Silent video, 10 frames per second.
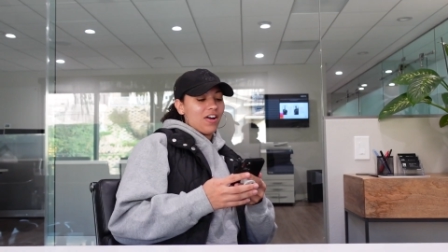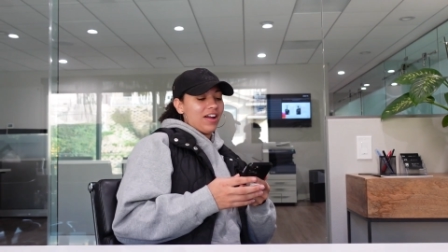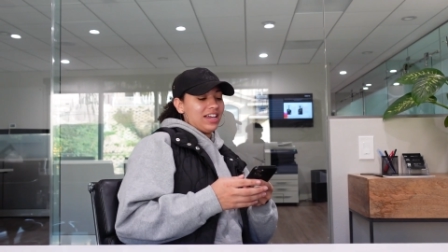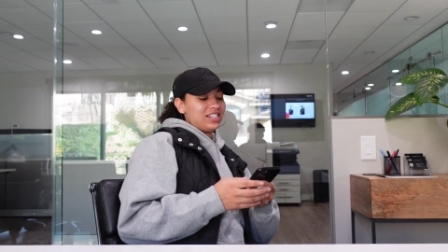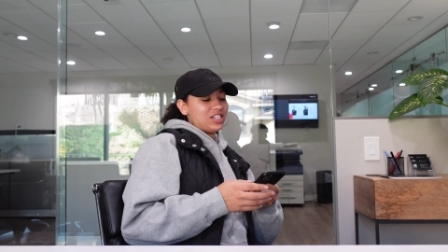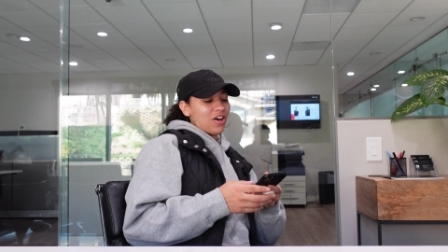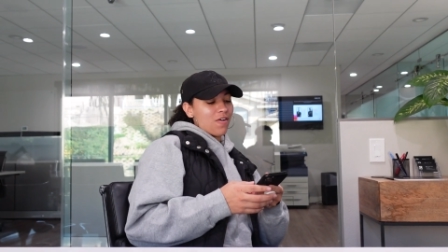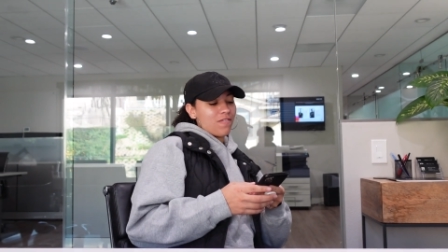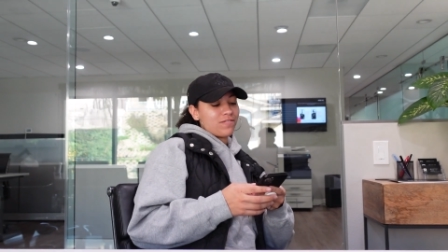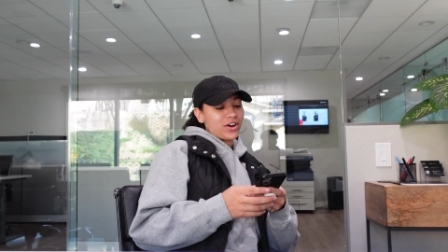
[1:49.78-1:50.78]
All right.
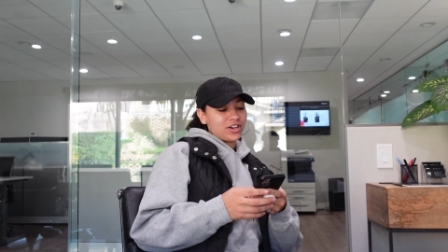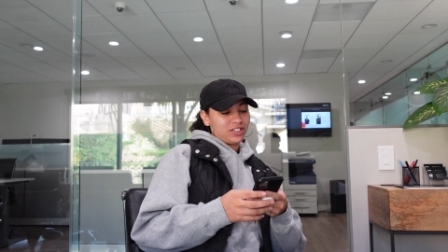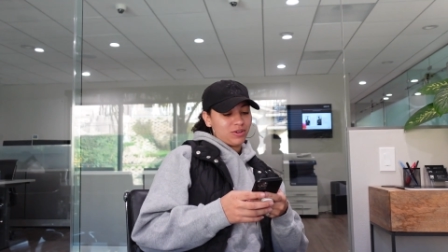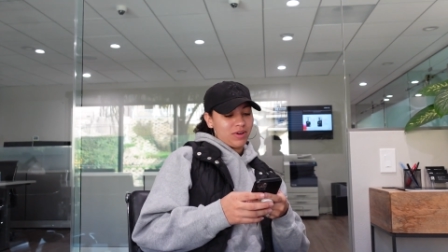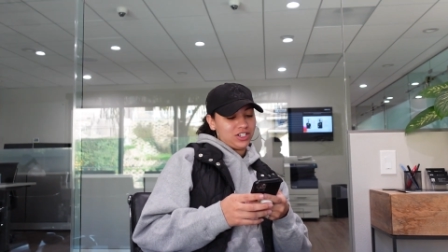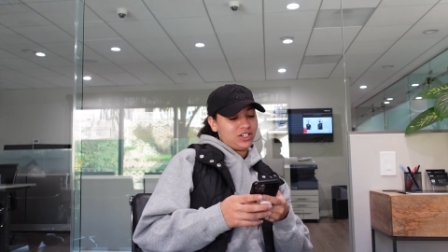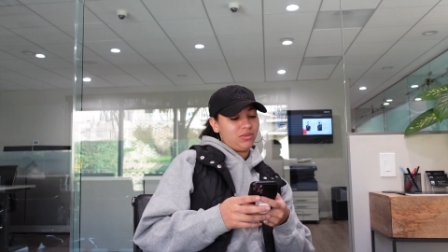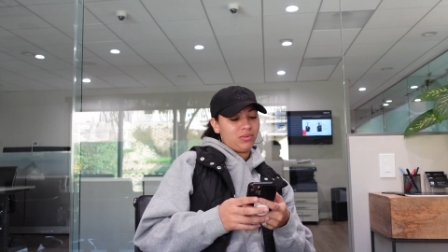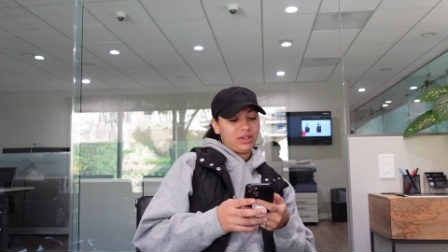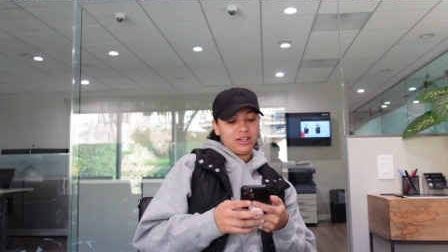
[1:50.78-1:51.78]
So first
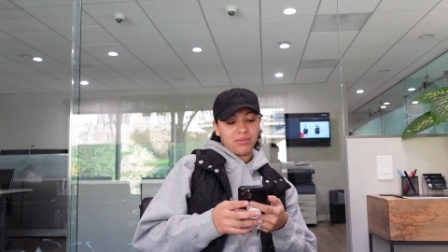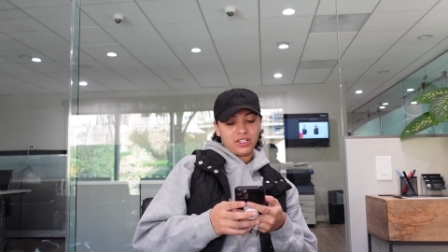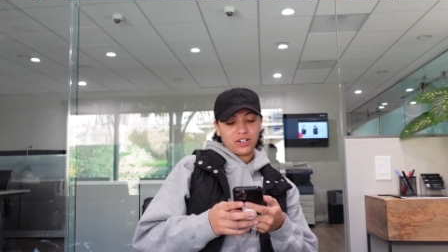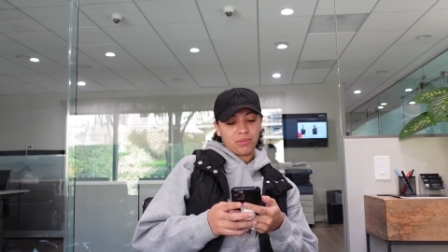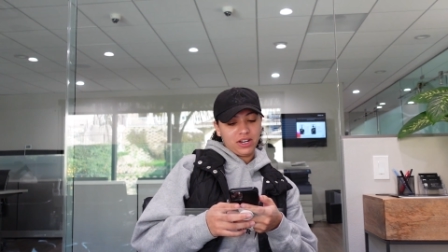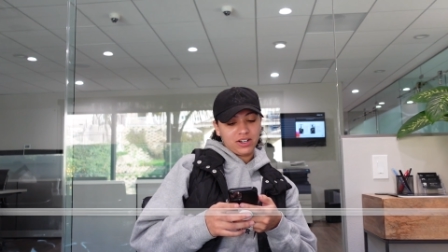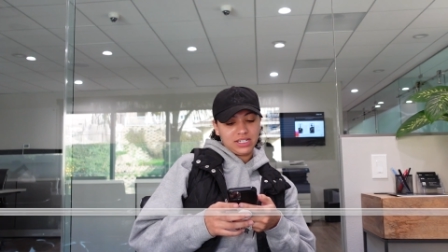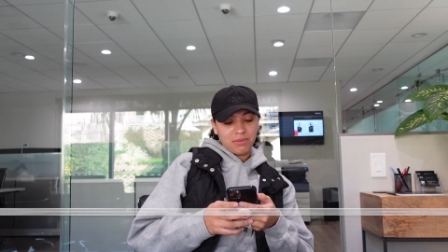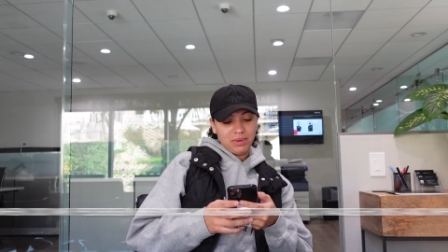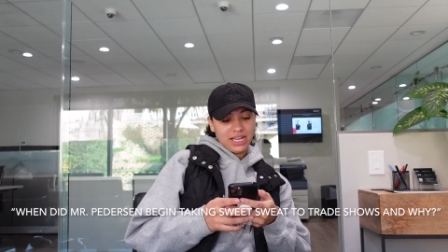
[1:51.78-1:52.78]
question: When did Mr.
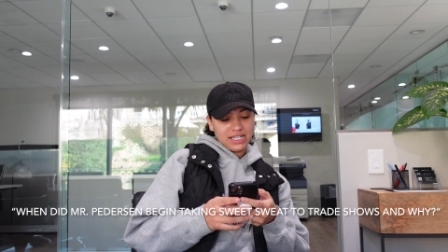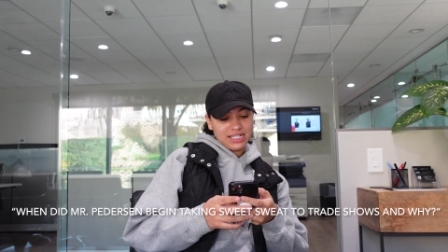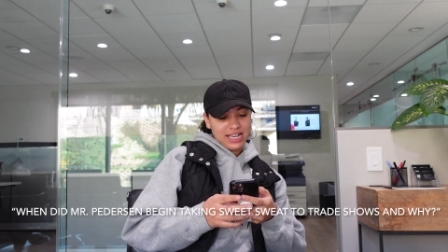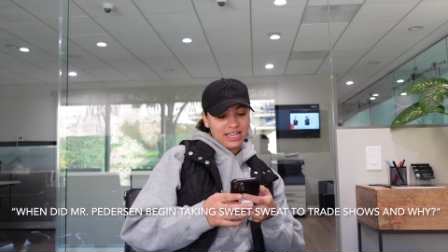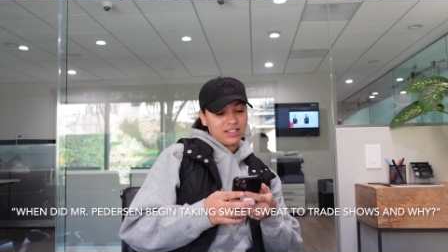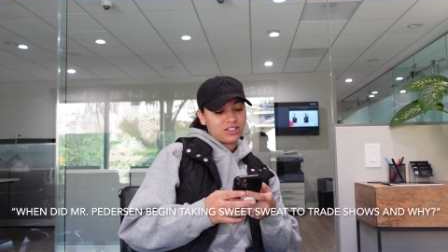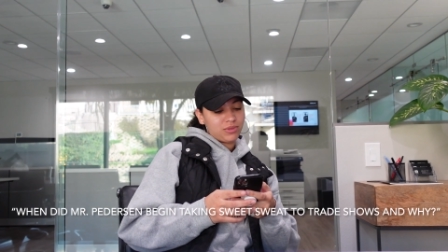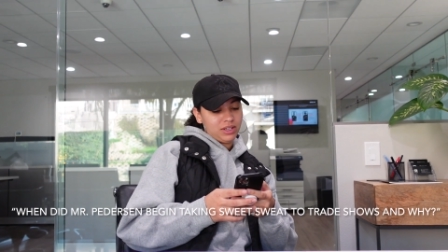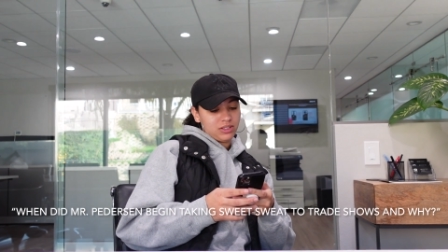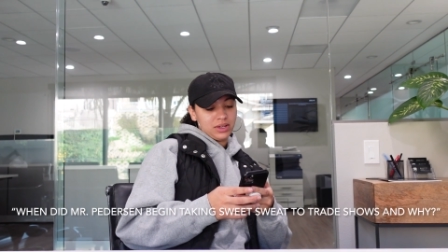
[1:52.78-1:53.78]
Peterson begin taking
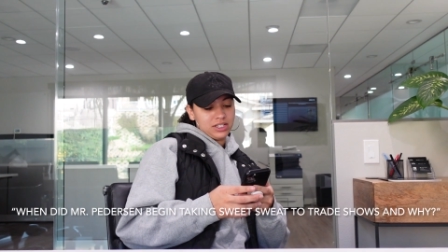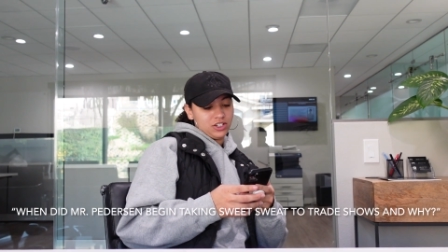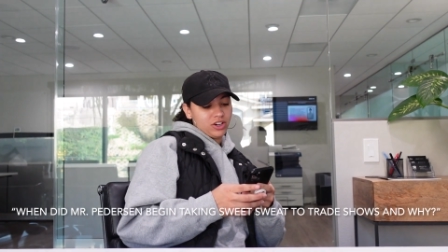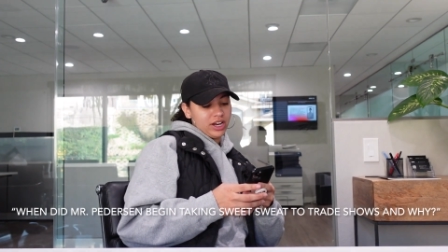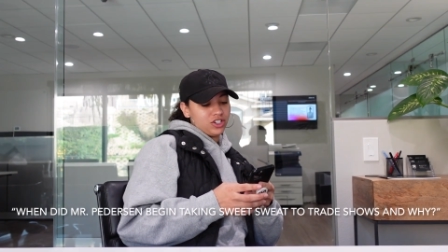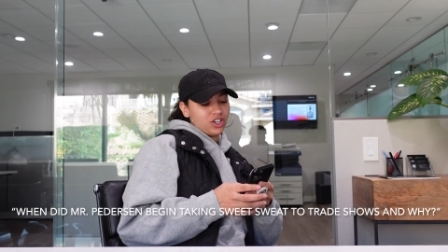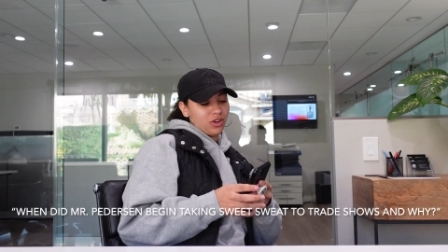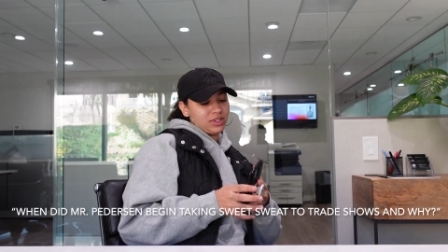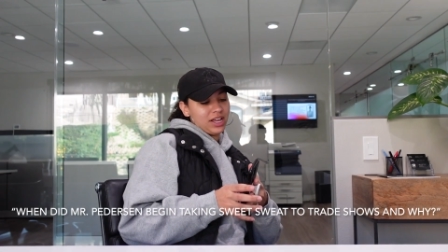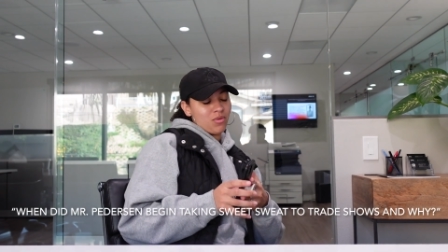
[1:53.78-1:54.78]
Sweet Sweat to trade
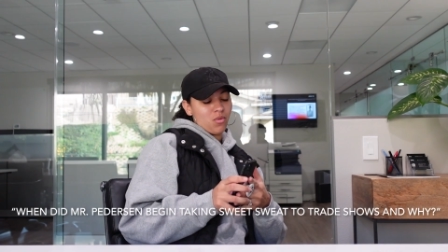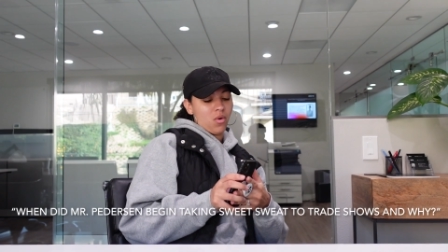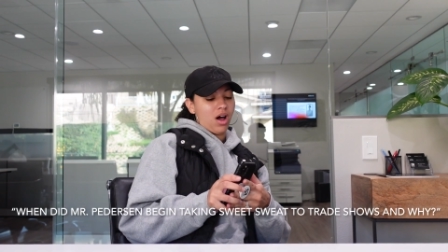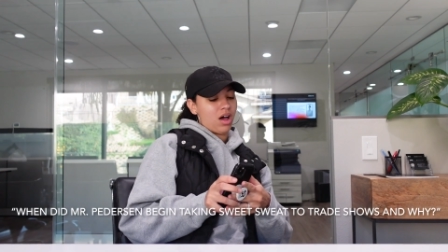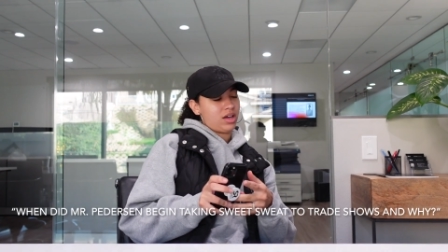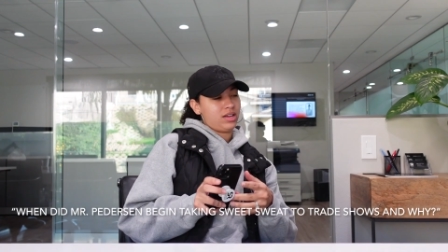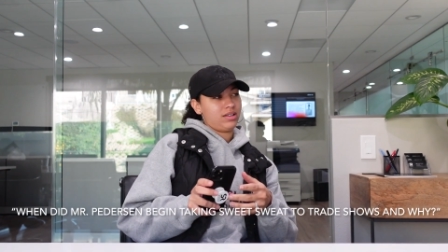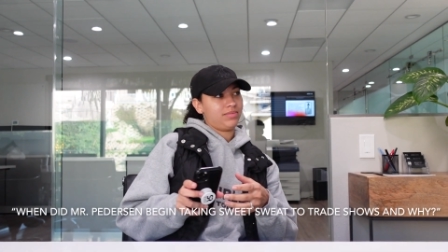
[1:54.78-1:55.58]
shows, and why?